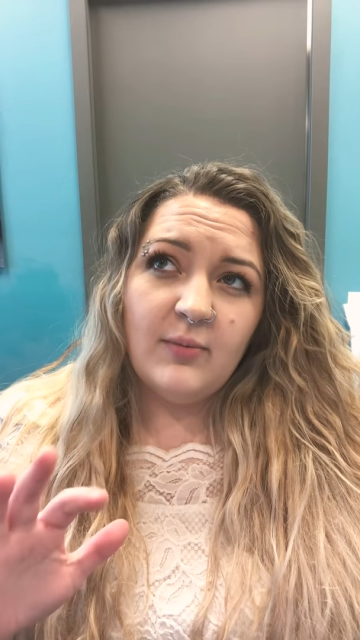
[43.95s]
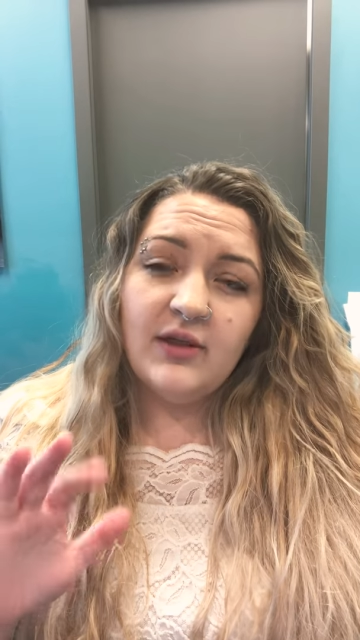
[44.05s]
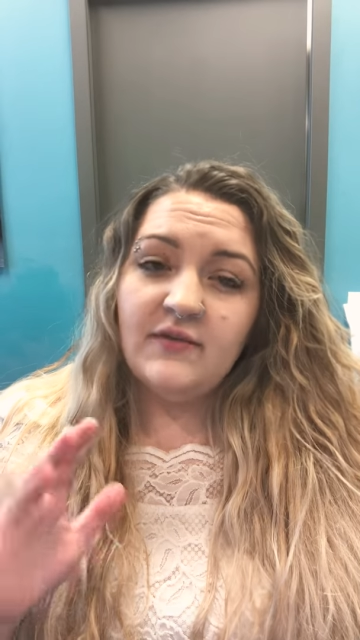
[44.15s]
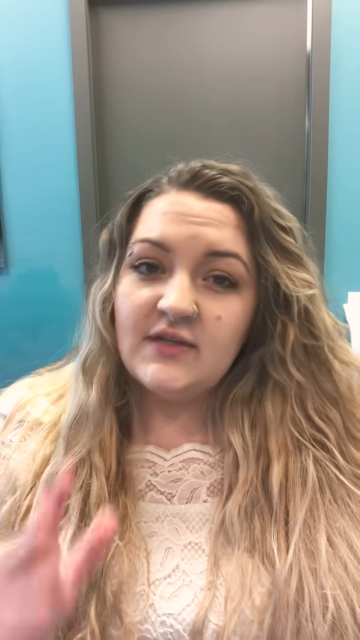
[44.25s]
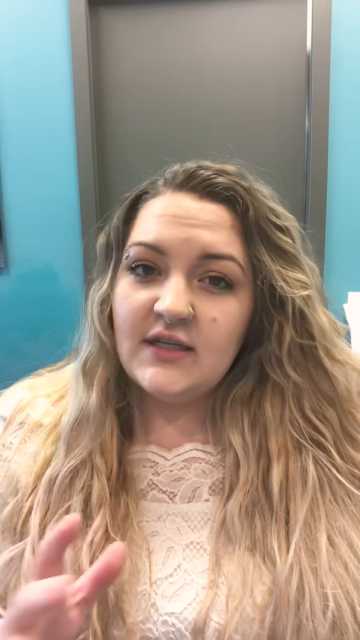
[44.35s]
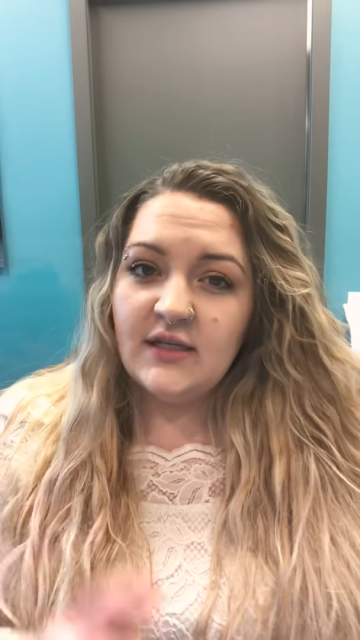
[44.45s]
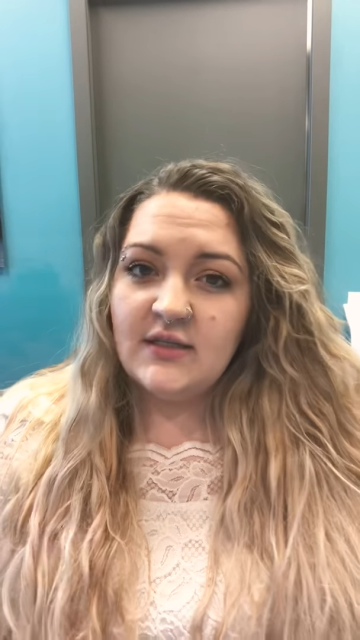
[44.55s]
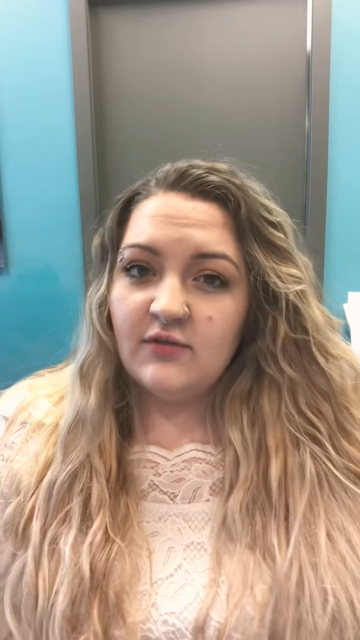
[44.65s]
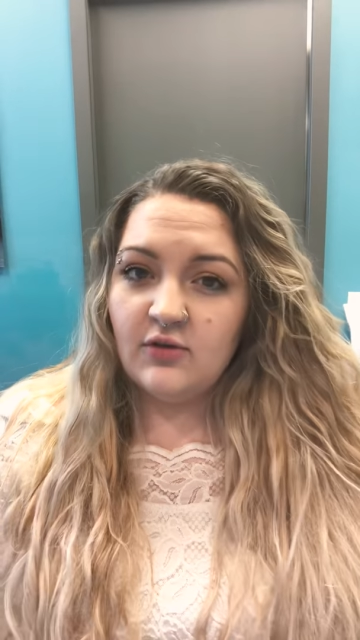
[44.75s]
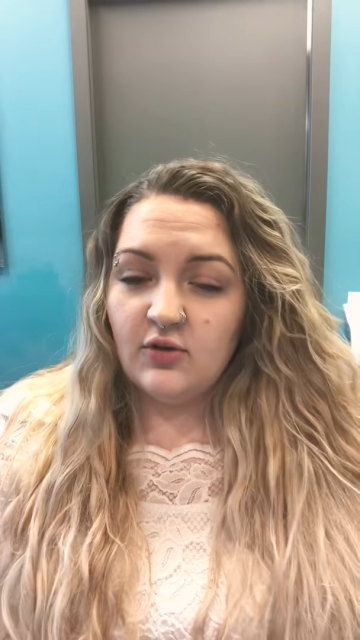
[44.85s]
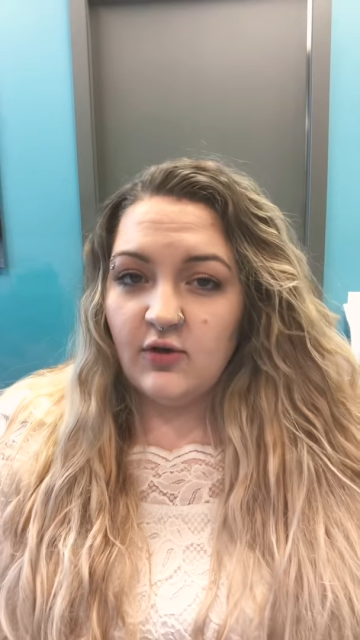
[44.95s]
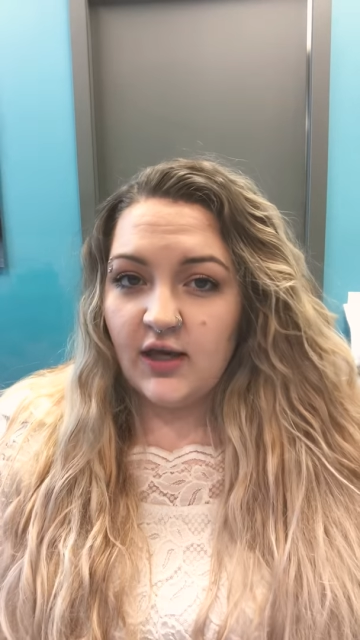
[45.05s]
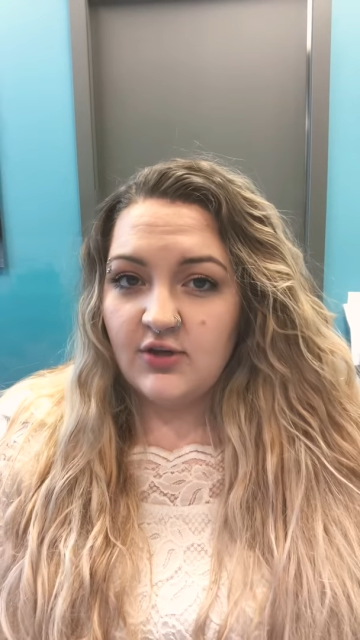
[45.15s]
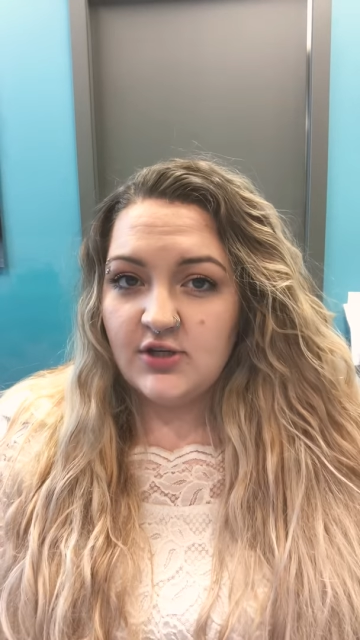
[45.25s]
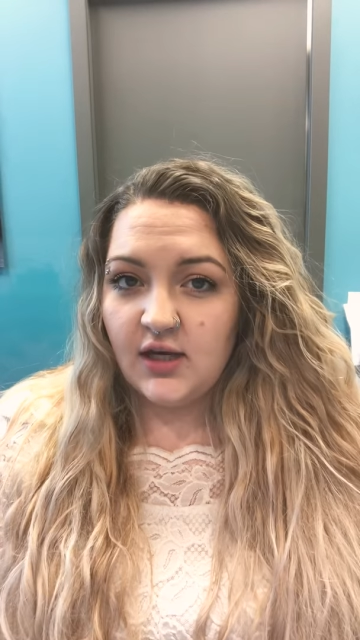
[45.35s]
I believe, six different
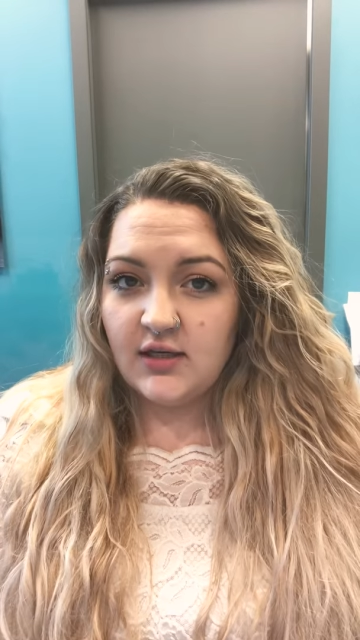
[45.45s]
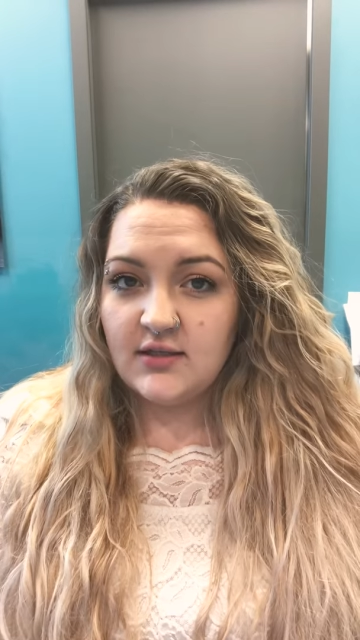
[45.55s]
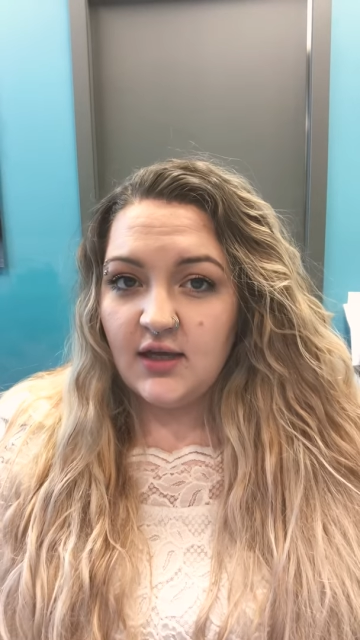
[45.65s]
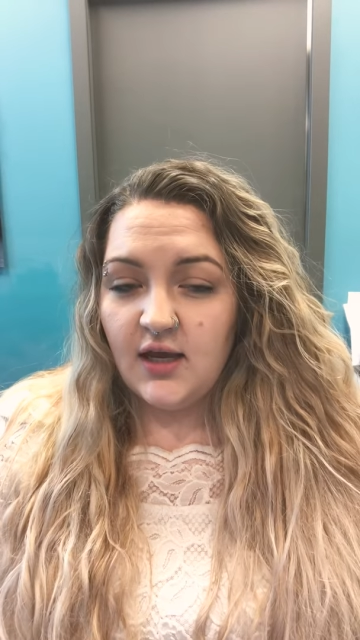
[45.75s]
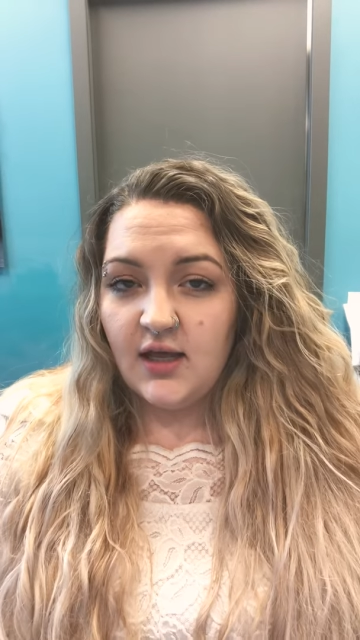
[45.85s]
locations